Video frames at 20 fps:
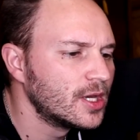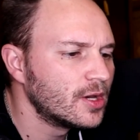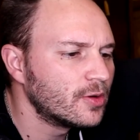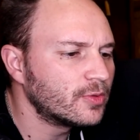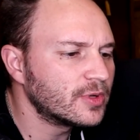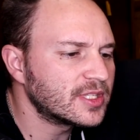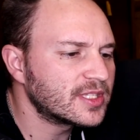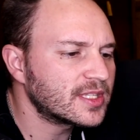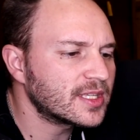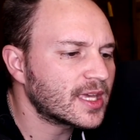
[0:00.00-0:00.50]

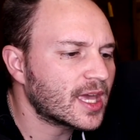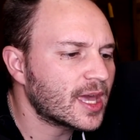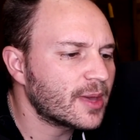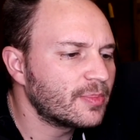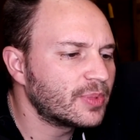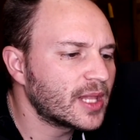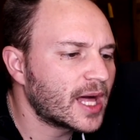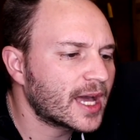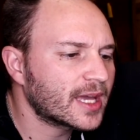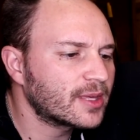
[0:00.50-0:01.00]
We see a
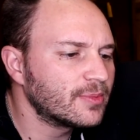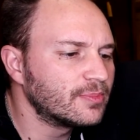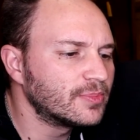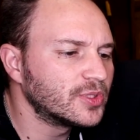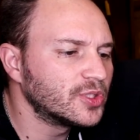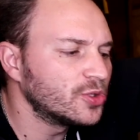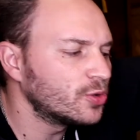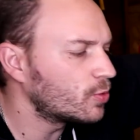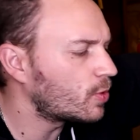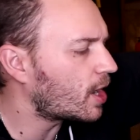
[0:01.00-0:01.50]
black and
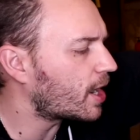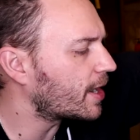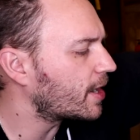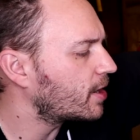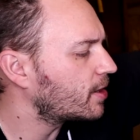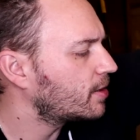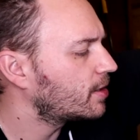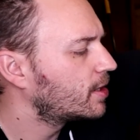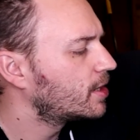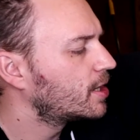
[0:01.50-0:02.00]
blue
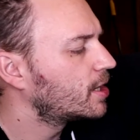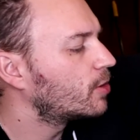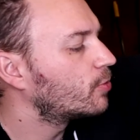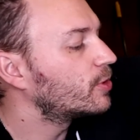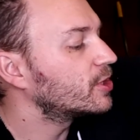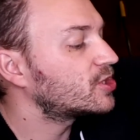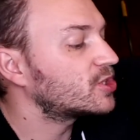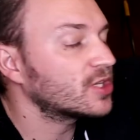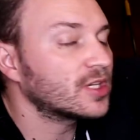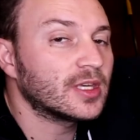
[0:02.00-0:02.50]
wire,
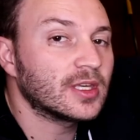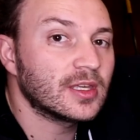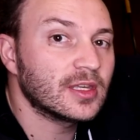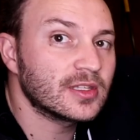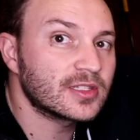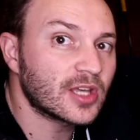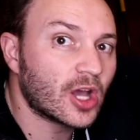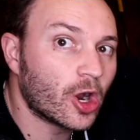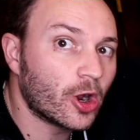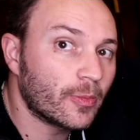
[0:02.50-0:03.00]
which
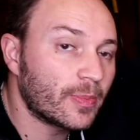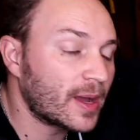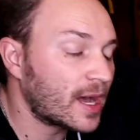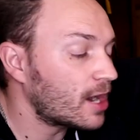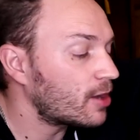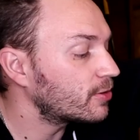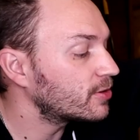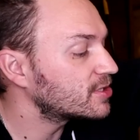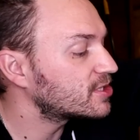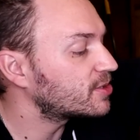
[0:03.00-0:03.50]
is our
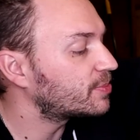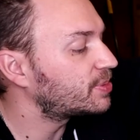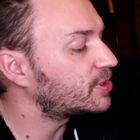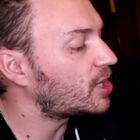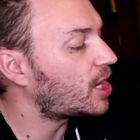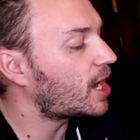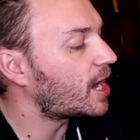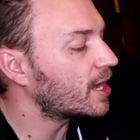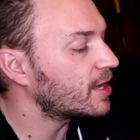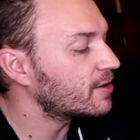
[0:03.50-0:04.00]
power
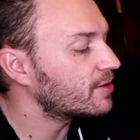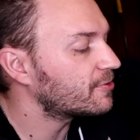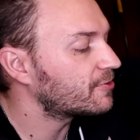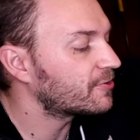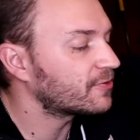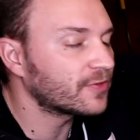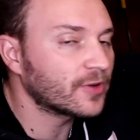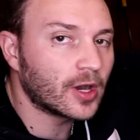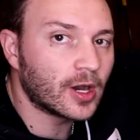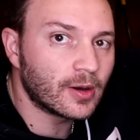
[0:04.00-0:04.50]
supply
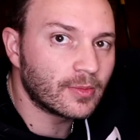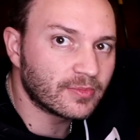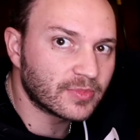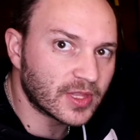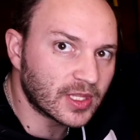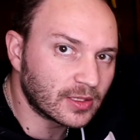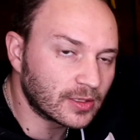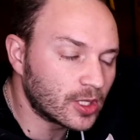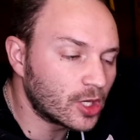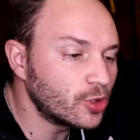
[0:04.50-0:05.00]
from
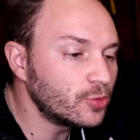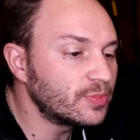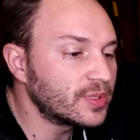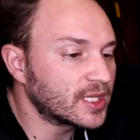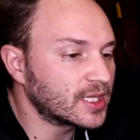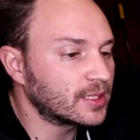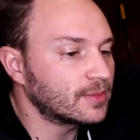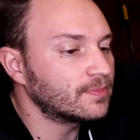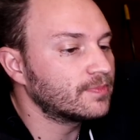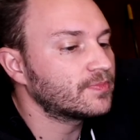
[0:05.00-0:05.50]
the low
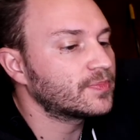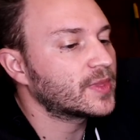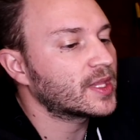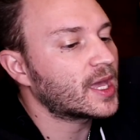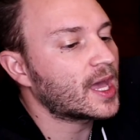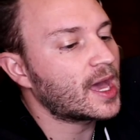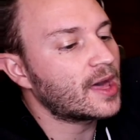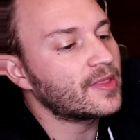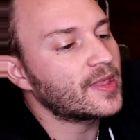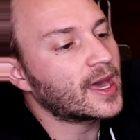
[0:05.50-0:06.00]
beam,
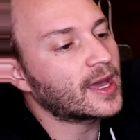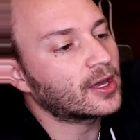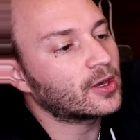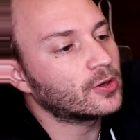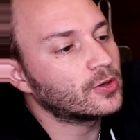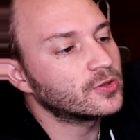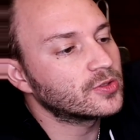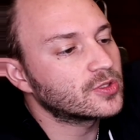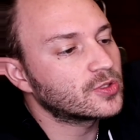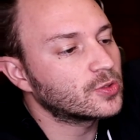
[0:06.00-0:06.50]
and that
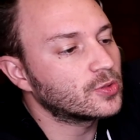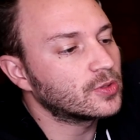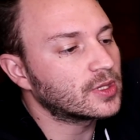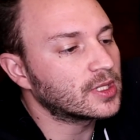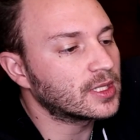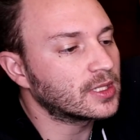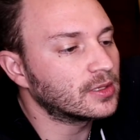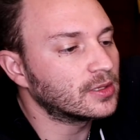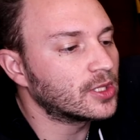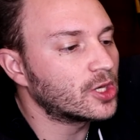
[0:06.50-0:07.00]
goes to
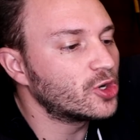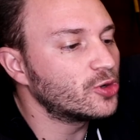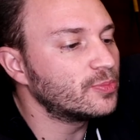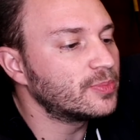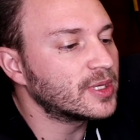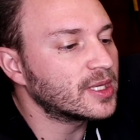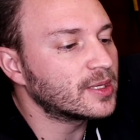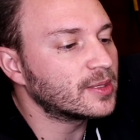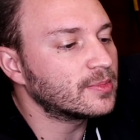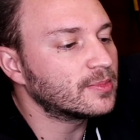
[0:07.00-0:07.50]
the low
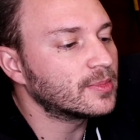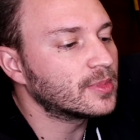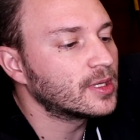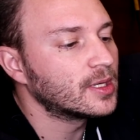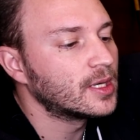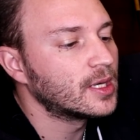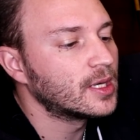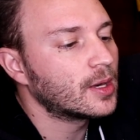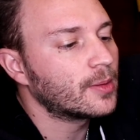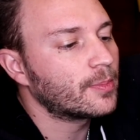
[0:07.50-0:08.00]
beam
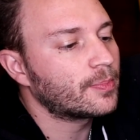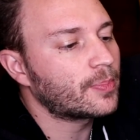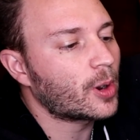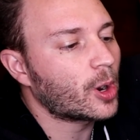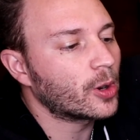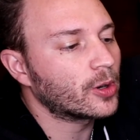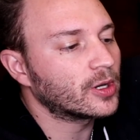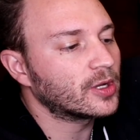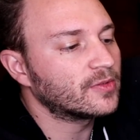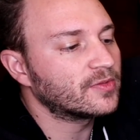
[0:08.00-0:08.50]

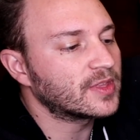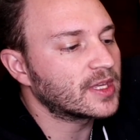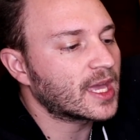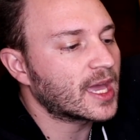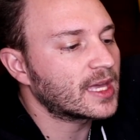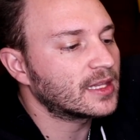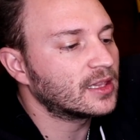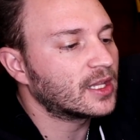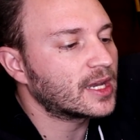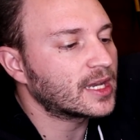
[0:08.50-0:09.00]
part of the
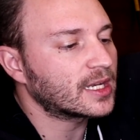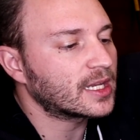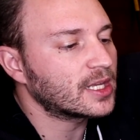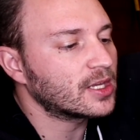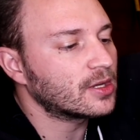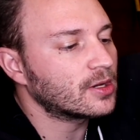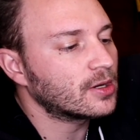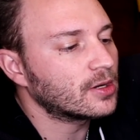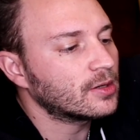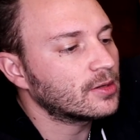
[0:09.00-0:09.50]
headlight
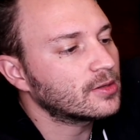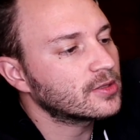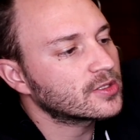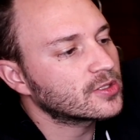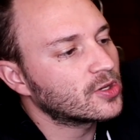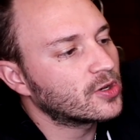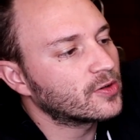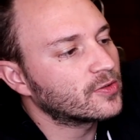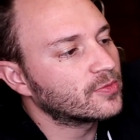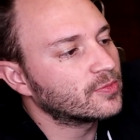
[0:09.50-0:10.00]
here.
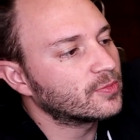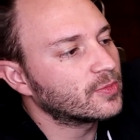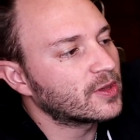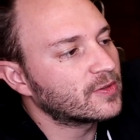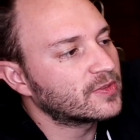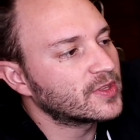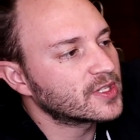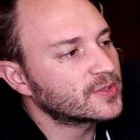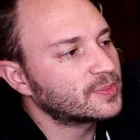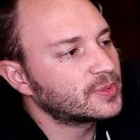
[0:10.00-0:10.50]
So if
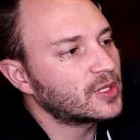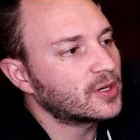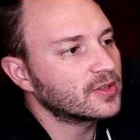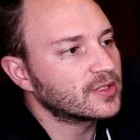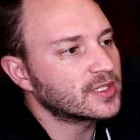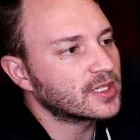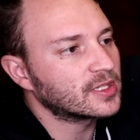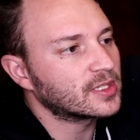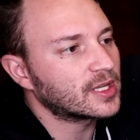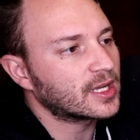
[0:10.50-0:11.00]
this
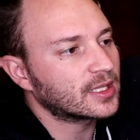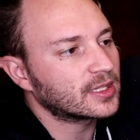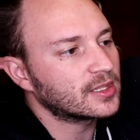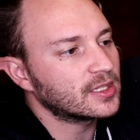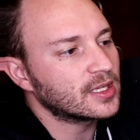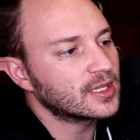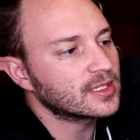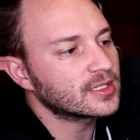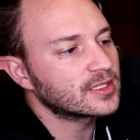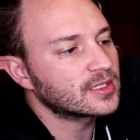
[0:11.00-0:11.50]
plugs in like
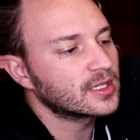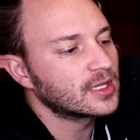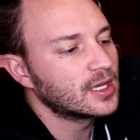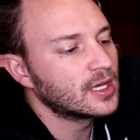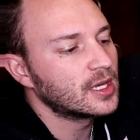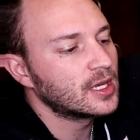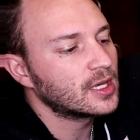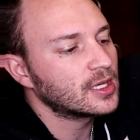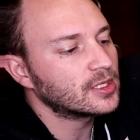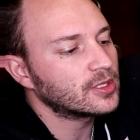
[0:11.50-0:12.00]
this,
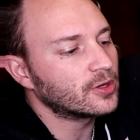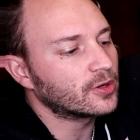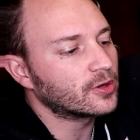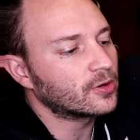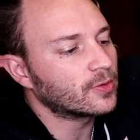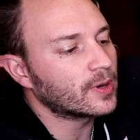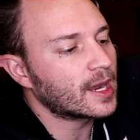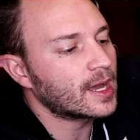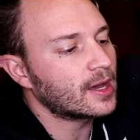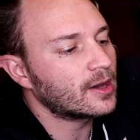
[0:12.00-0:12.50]
your
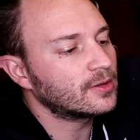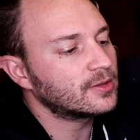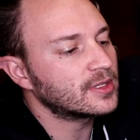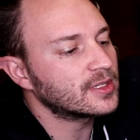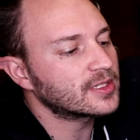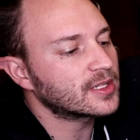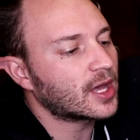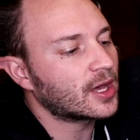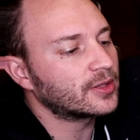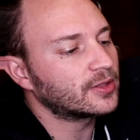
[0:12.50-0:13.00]
ground
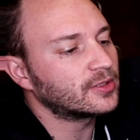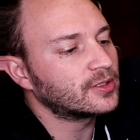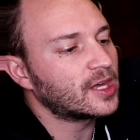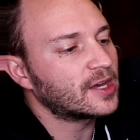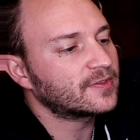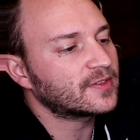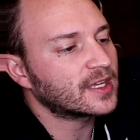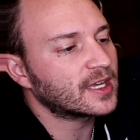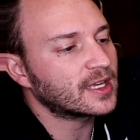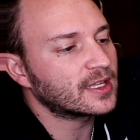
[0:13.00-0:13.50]
is on the
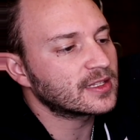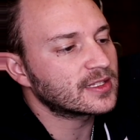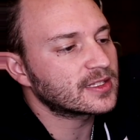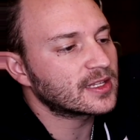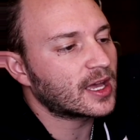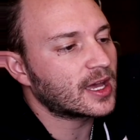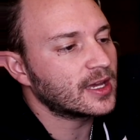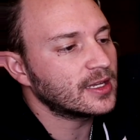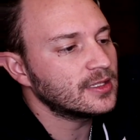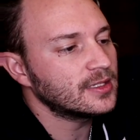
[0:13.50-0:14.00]
left-hand
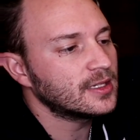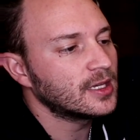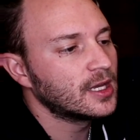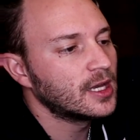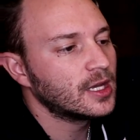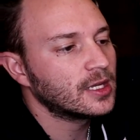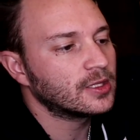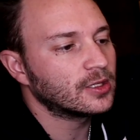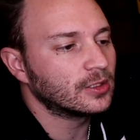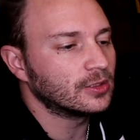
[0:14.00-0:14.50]
side,
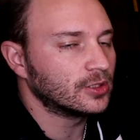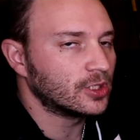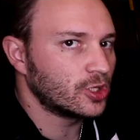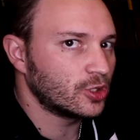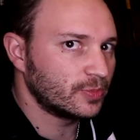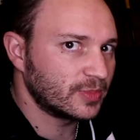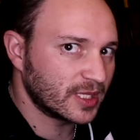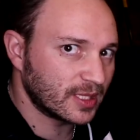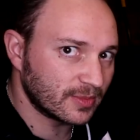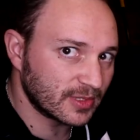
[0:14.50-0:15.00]
your
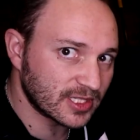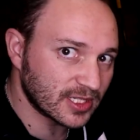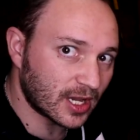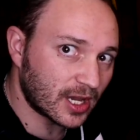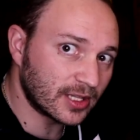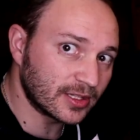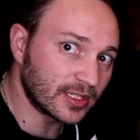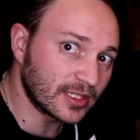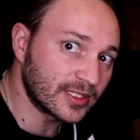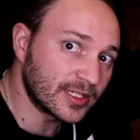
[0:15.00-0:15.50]
low beam is
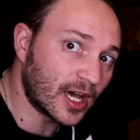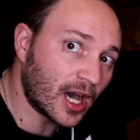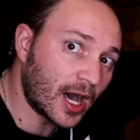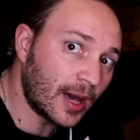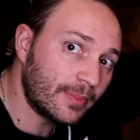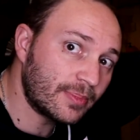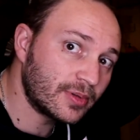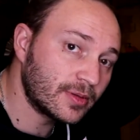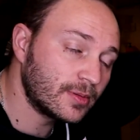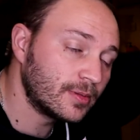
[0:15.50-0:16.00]
on the
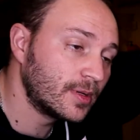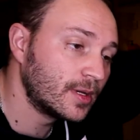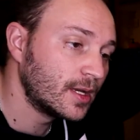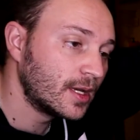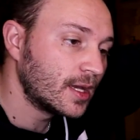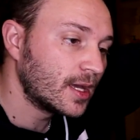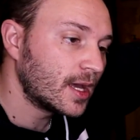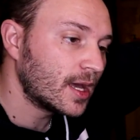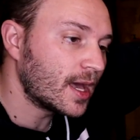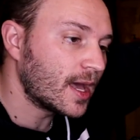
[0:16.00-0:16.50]
top,
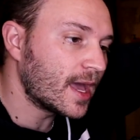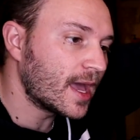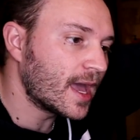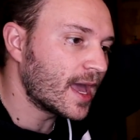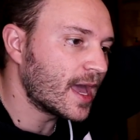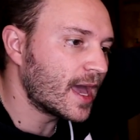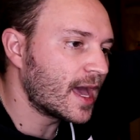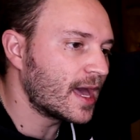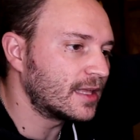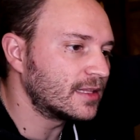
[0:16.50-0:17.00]

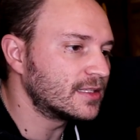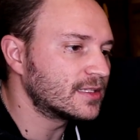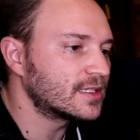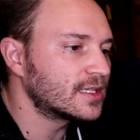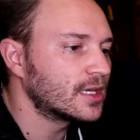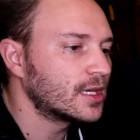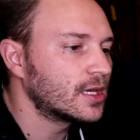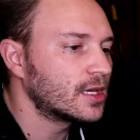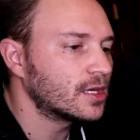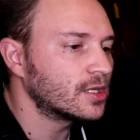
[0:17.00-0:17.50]
and
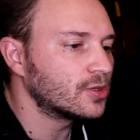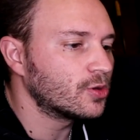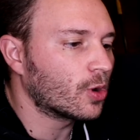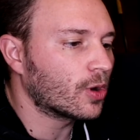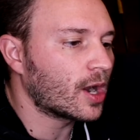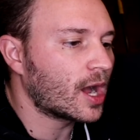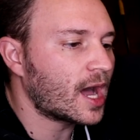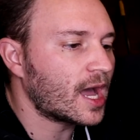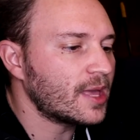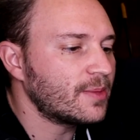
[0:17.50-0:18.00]
your
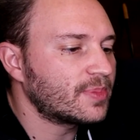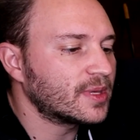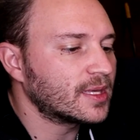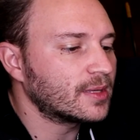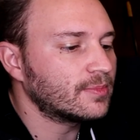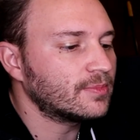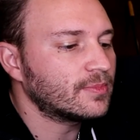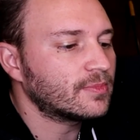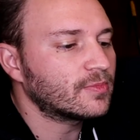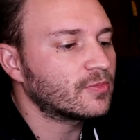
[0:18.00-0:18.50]
high
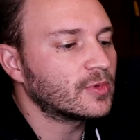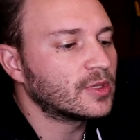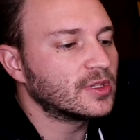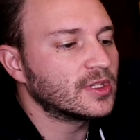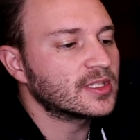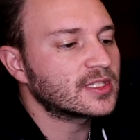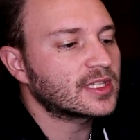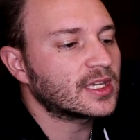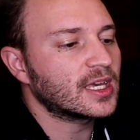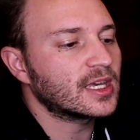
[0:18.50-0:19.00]
beam, in
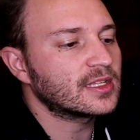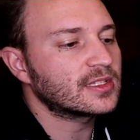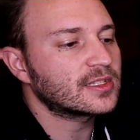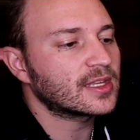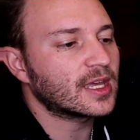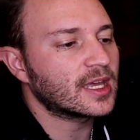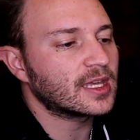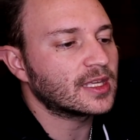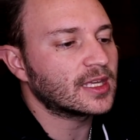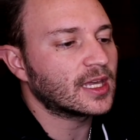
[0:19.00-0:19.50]
this
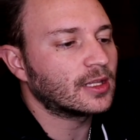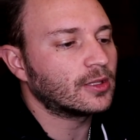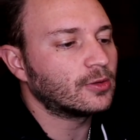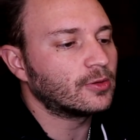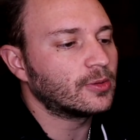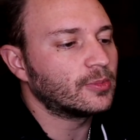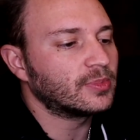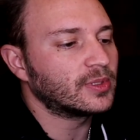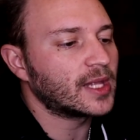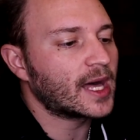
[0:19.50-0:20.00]
case a yellow
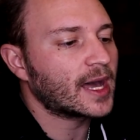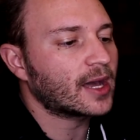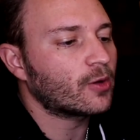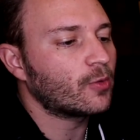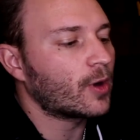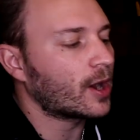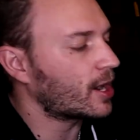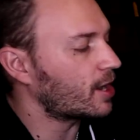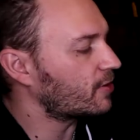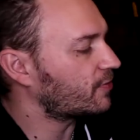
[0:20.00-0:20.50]
and black
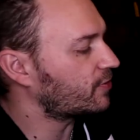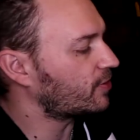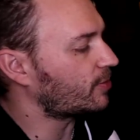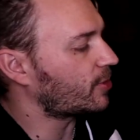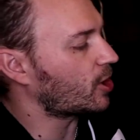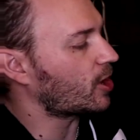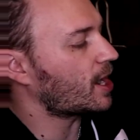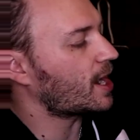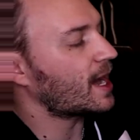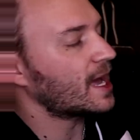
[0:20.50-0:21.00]
wire from
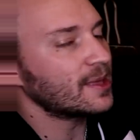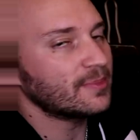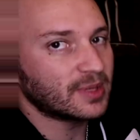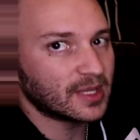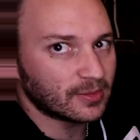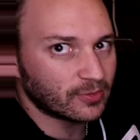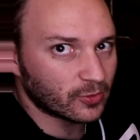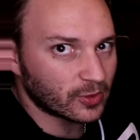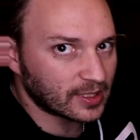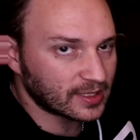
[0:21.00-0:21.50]
our high
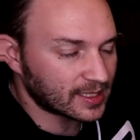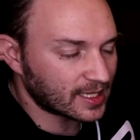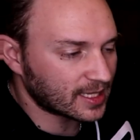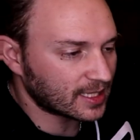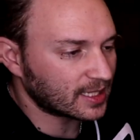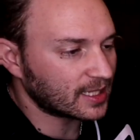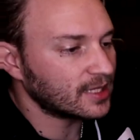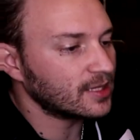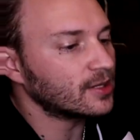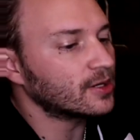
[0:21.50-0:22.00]
beam relay
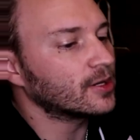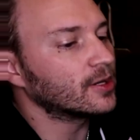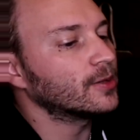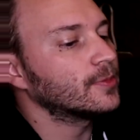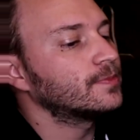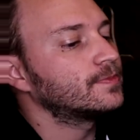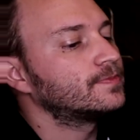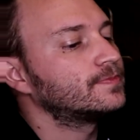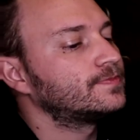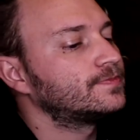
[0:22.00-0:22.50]
here,